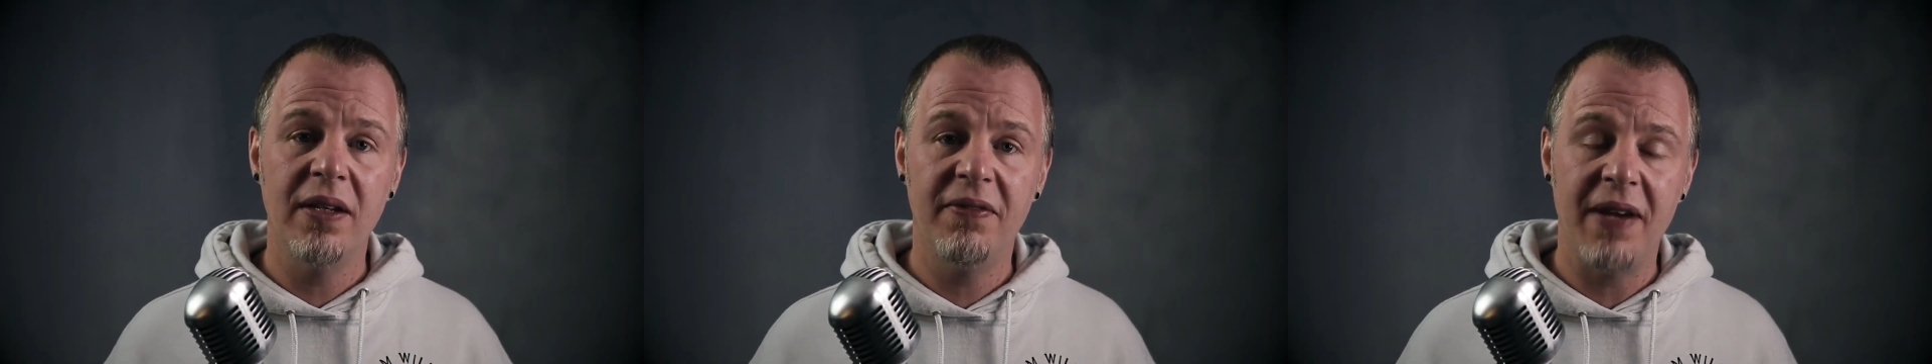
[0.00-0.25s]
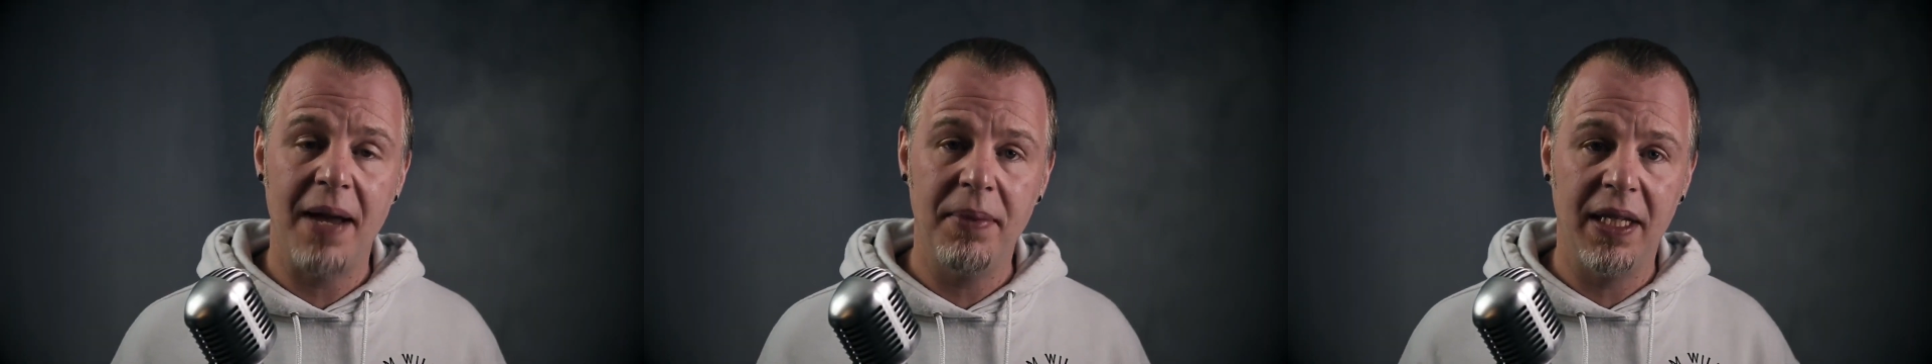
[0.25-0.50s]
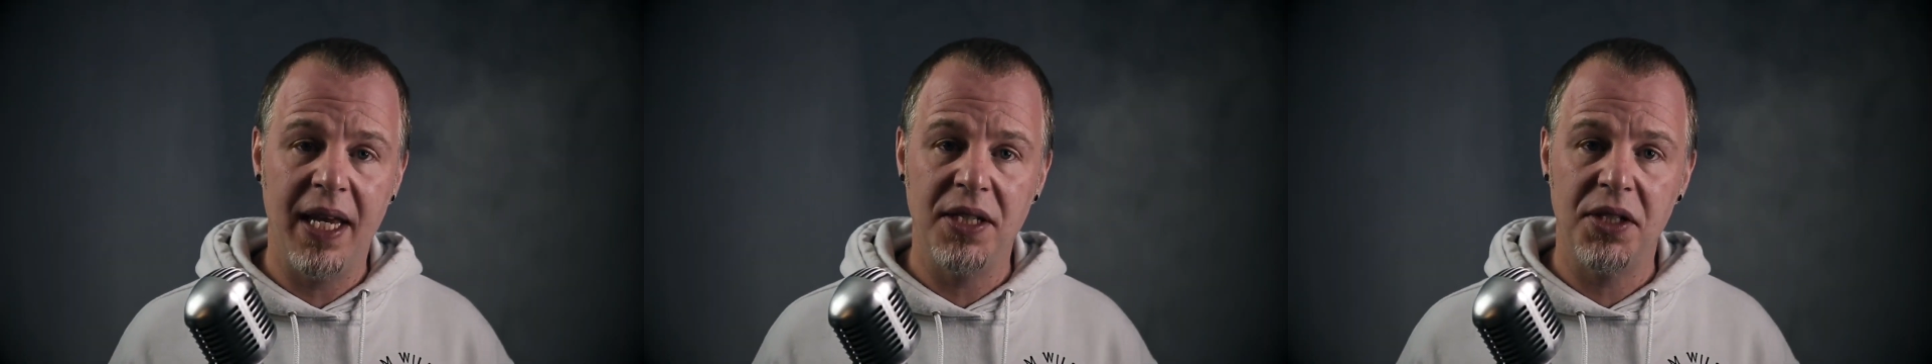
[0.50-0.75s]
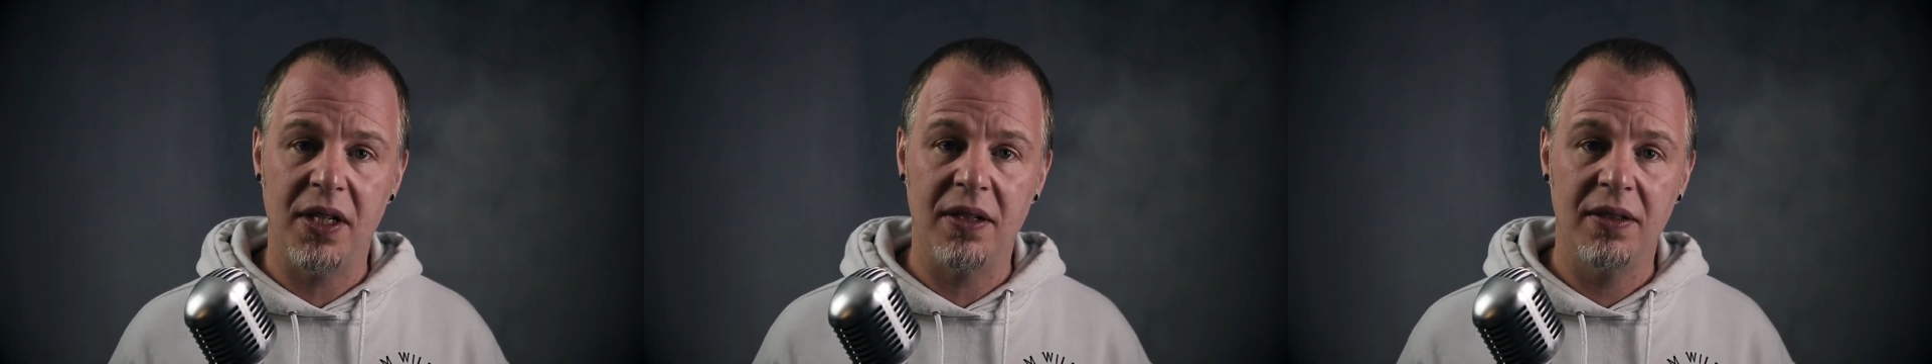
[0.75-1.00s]

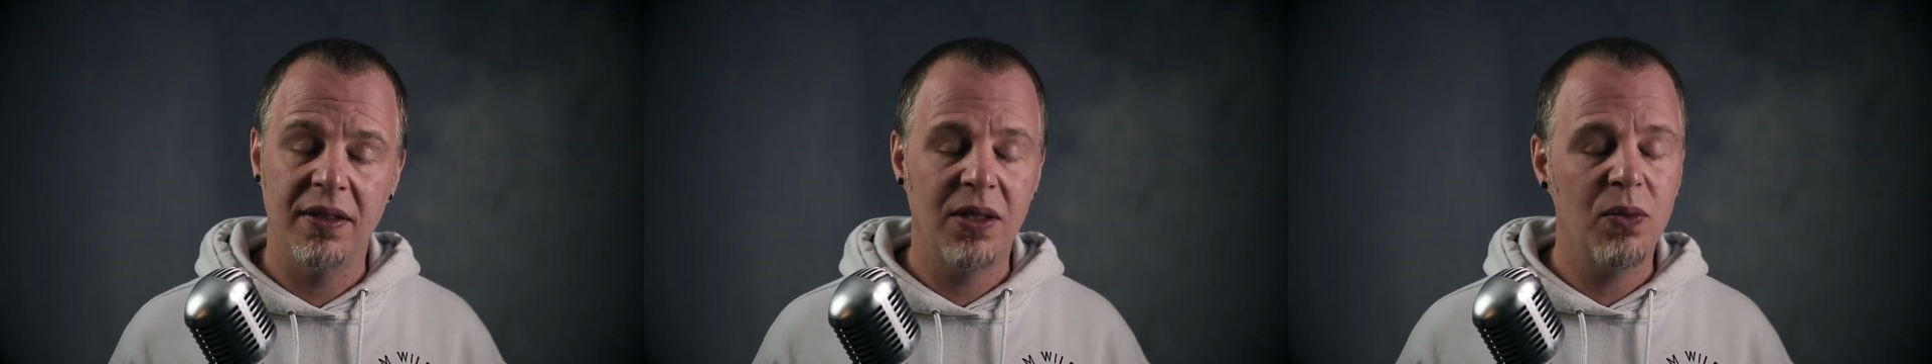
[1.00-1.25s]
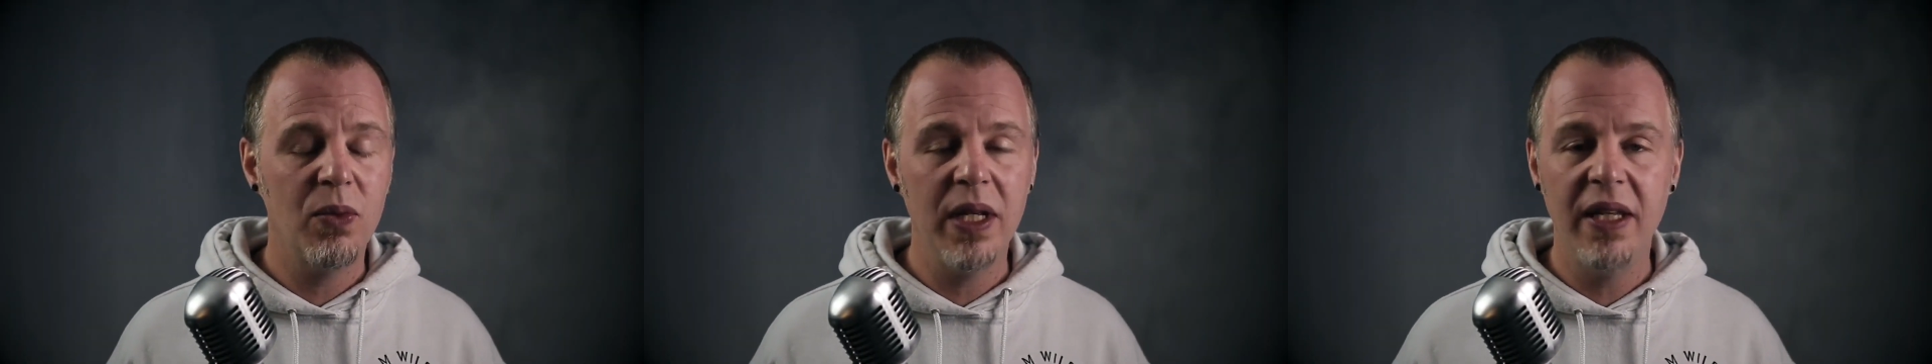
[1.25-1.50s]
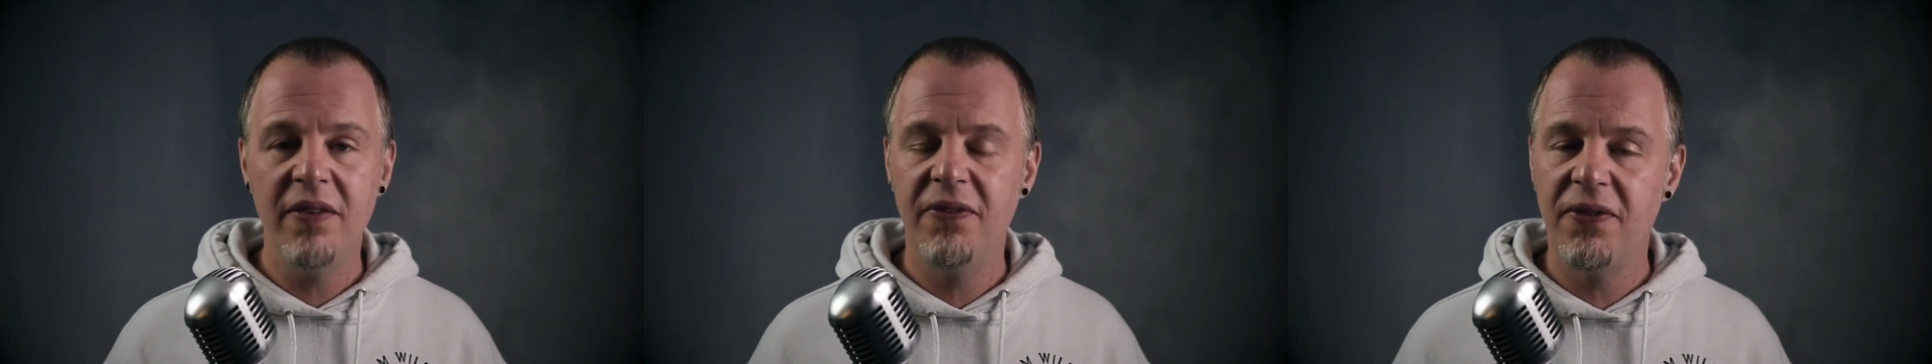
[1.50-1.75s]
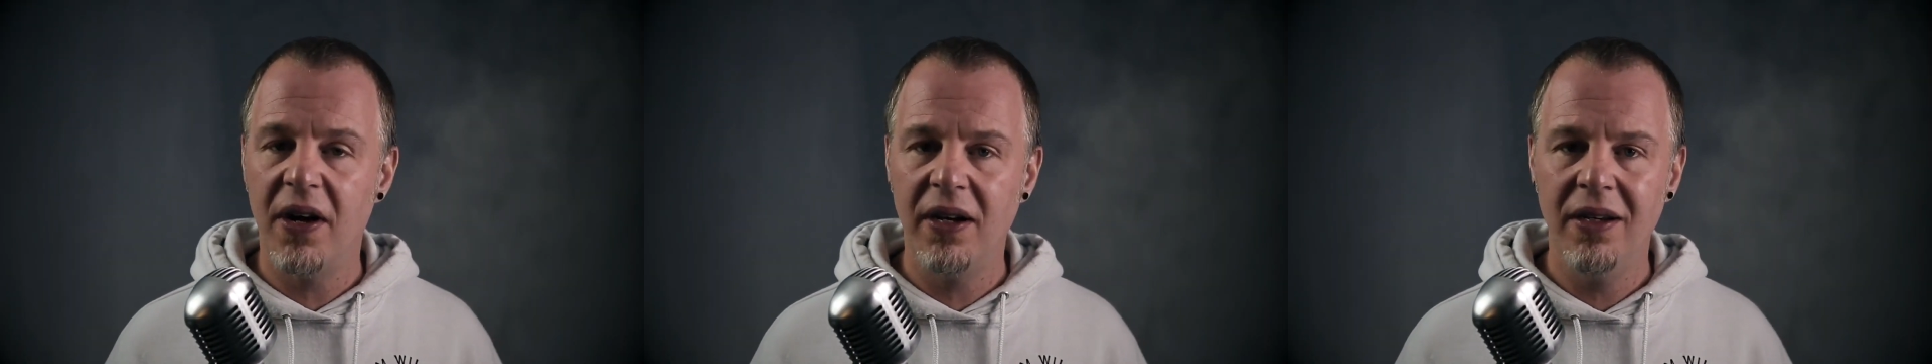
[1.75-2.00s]
confabulation. It's a really
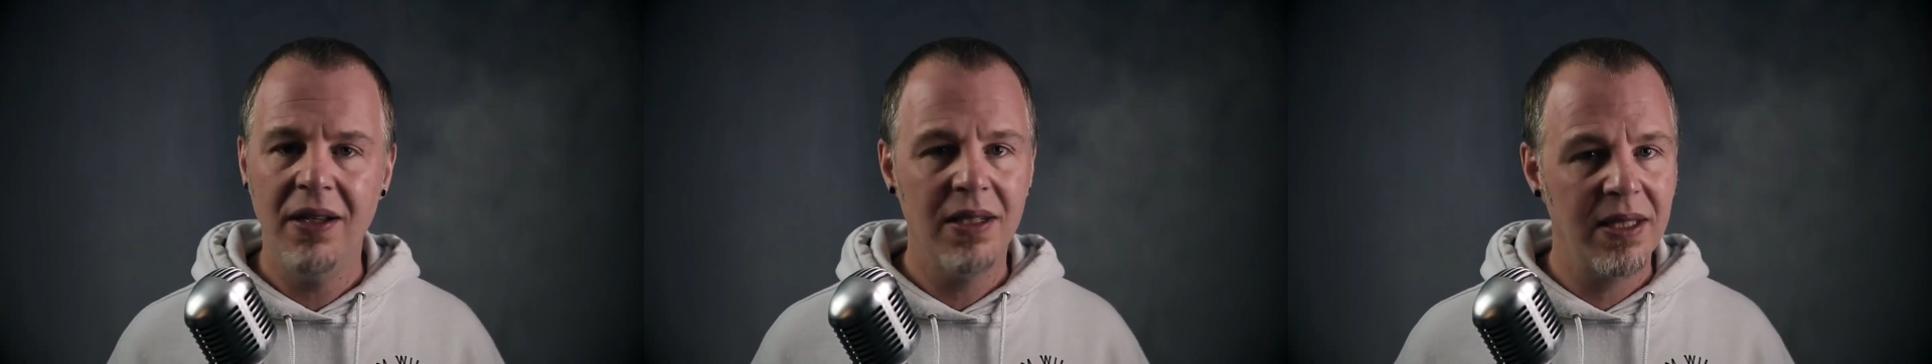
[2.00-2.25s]
fun,